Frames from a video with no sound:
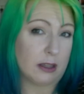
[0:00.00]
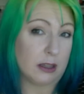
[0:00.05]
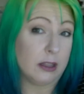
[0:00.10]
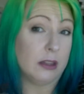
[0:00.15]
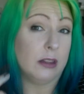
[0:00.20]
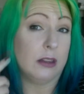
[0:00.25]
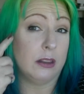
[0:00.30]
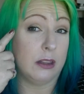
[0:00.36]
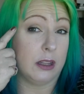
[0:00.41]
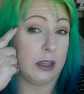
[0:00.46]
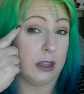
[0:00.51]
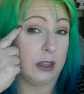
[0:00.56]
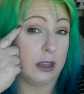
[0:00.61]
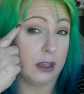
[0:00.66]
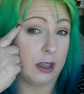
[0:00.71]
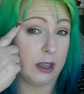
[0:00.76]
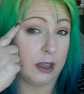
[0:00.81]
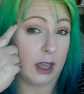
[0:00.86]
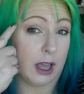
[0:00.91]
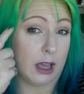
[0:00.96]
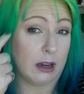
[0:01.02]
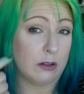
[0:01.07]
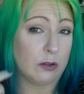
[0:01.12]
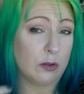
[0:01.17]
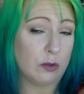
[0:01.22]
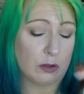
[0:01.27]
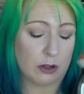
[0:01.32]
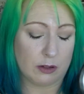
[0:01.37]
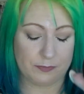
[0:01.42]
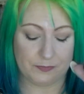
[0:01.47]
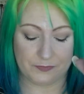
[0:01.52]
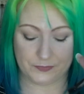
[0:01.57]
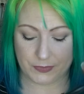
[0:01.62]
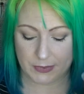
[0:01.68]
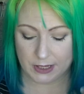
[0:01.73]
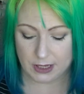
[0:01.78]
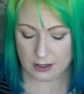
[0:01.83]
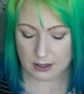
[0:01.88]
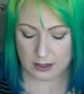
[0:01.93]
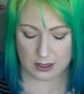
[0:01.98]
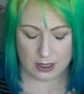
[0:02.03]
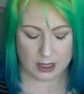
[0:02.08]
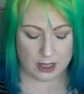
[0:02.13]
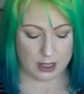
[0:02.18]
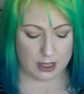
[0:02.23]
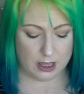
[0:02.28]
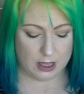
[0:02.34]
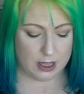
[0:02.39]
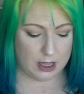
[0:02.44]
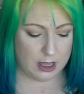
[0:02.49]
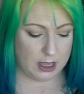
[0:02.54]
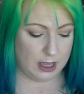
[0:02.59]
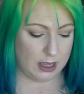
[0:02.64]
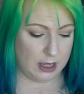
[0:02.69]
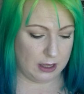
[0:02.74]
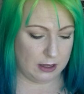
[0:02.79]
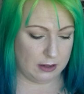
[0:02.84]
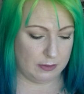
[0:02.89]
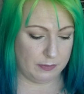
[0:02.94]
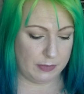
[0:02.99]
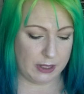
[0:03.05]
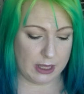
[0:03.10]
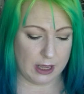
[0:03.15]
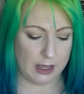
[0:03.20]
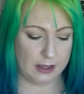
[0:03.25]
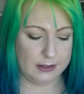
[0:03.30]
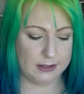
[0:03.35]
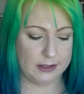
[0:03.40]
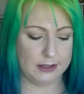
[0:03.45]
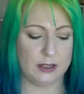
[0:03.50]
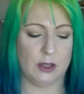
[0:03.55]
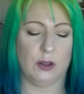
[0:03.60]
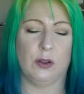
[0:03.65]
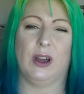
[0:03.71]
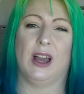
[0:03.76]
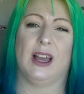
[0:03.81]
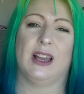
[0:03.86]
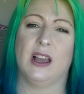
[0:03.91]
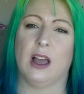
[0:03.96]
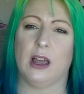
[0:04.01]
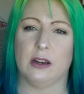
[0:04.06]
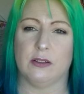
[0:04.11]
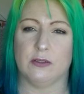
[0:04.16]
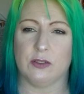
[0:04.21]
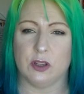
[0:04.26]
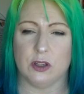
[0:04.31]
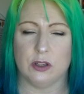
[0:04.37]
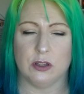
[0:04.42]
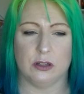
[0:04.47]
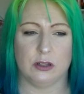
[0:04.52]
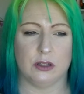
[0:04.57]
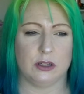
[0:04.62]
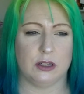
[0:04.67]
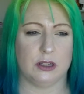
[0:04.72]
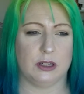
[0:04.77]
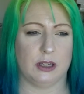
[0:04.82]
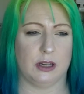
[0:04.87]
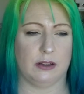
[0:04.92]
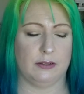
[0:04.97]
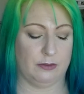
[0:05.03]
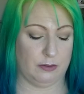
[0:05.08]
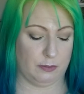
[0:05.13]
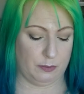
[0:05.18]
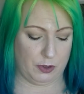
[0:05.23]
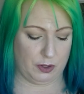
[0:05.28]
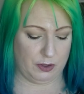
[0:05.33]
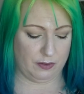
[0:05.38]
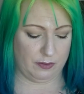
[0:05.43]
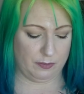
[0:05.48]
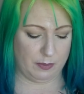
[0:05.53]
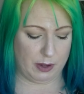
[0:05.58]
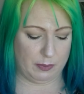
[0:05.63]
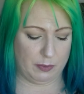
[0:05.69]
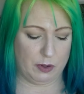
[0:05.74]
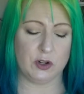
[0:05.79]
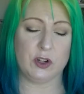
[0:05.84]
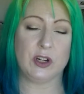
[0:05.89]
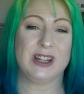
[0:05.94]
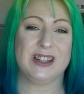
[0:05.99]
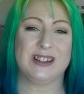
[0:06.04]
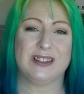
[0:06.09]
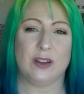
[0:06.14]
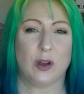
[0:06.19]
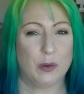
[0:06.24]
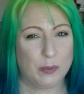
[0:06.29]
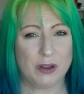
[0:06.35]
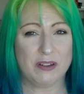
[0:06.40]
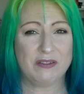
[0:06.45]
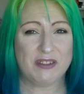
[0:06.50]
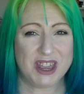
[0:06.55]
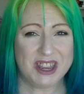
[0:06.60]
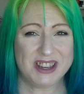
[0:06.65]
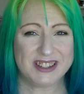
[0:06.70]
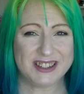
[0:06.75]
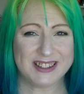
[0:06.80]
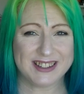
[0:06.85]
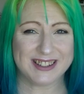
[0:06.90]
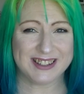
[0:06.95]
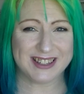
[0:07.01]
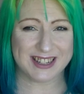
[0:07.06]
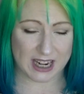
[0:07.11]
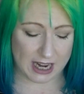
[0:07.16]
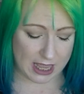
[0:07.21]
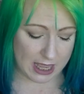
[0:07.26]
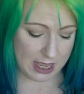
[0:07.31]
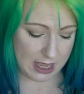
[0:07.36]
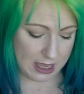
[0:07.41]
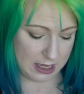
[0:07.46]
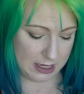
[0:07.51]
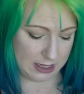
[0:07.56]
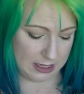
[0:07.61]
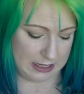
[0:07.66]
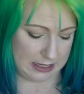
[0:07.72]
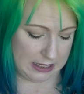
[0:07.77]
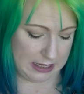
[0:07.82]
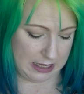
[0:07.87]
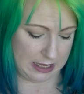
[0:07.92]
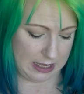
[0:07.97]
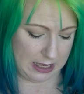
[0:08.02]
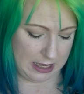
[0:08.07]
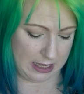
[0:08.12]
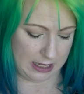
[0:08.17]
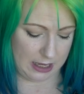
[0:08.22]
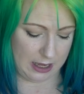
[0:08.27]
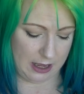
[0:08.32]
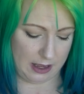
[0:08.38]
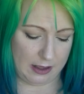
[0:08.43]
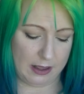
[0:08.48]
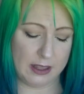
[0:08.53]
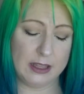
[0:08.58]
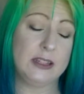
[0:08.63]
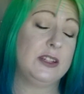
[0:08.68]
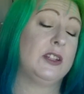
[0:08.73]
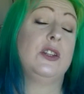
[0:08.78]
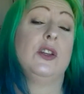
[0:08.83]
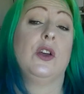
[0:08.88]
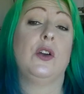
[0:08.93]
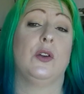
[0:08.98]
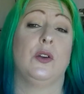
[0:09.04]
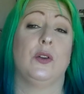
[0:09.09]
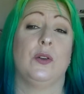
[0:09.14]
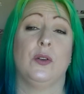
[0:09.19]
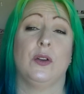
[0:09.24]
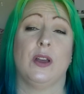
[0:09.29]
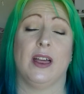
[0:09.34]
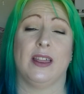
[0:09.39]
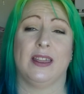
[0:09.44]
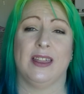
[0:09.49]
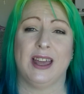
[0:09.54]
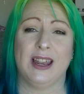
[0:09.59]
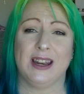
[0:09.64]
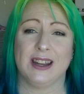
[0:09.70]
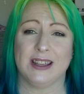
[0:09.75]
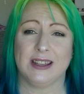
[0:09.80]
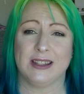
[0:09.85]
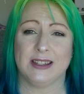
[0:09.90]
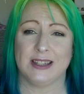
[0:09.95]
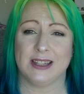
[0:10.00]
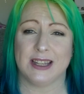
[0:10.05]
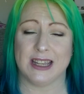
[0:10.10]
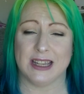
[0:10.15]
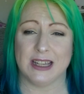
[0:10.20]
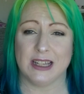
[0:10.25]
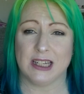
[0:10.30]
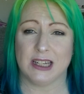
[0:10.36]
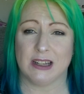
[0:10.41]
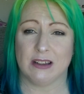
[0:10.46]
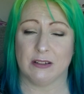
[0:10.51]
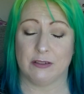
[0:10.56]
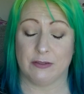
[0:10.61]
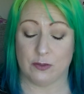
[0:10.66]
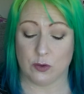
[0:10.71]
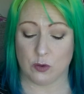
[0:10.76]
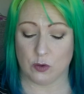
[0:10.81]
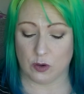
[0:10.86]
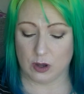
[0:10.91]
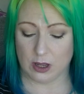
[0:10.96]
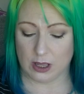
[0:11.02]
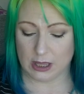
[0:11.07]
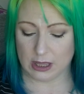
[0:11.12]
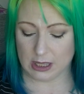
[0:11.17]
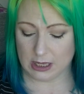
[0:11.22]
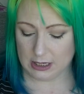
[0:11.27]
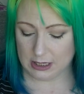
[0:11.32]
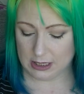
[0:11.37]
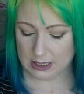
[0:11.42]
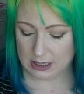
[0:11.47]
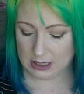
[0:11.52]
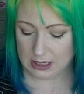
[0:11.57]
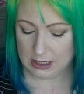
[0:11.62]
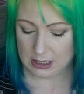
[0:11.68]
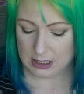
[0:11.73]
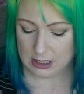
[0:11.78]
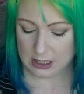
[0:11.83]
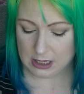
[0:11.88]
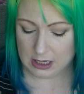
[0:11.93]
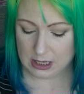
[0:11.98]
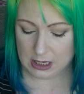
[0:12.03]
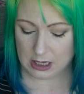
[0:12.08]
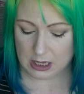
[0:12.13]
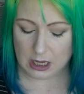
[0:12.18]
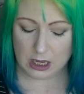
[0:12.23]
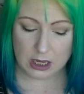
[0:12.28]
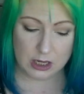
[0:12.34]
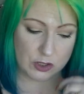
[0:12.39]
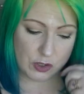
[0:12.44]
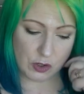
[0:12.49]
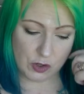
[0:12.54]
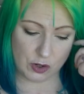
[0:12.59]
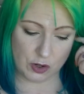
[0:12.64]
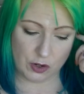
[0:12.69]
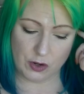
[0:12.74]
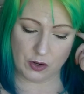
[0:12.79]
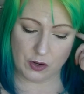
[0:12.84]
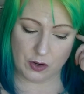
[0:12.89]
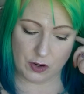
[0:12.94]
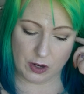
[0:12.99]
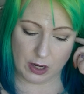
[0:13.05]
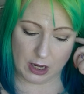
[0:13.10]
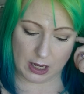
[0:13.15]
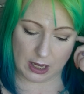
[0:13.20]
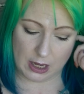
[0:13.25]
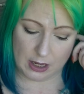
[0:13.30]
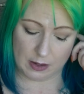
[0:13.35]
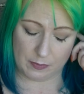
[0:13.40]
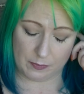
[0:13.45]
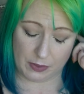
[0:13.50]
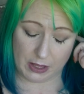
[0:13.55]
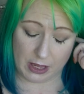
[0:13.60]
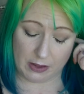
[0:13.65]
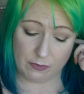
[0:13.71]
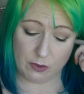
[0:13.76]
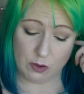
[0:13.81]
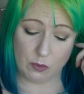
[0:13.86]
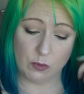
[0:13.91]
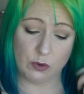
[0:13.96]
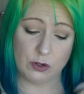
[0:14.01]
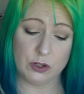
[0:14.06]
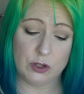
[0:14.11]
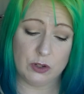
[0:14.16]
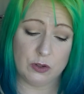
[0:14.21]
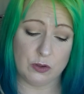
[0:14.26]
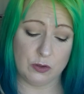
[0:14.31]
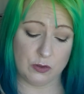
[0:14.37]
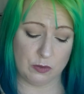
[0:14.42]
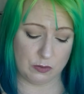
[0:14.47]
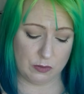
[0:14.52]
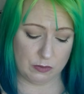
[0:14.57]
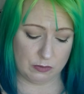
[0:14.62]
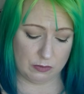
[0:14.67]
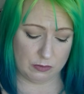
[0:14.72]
in the outer corner. Um, yeah, so I kind of used stuff from both of my projects on my face today. Yeah, so that is it for this intro. Um, if you want to